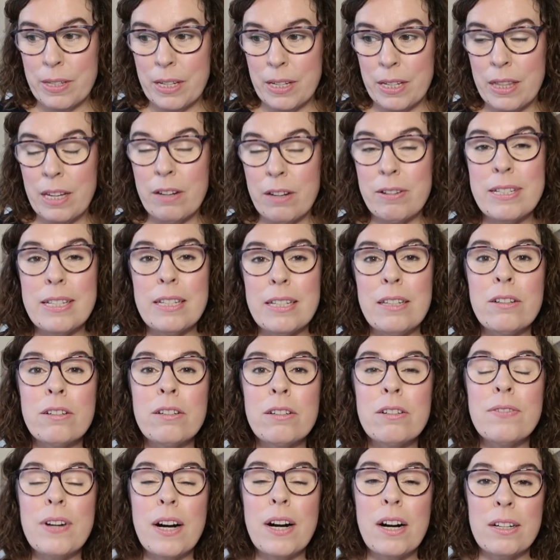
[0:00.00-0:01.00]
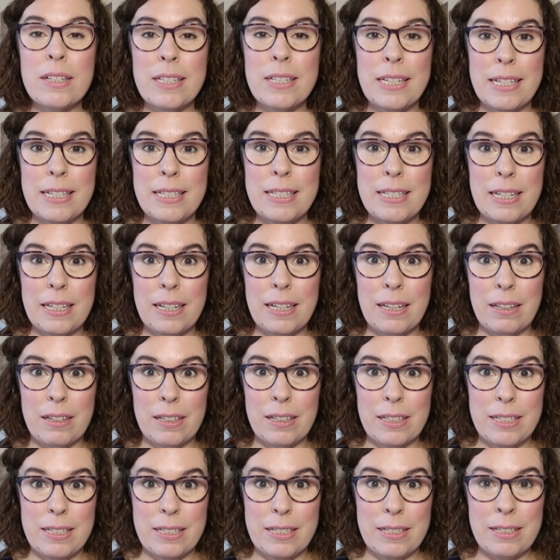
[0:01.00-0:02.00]
There is a lot of artistic
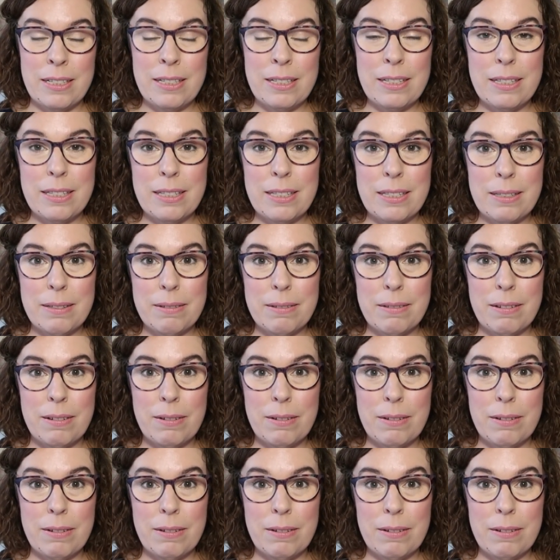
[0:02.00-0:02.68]
license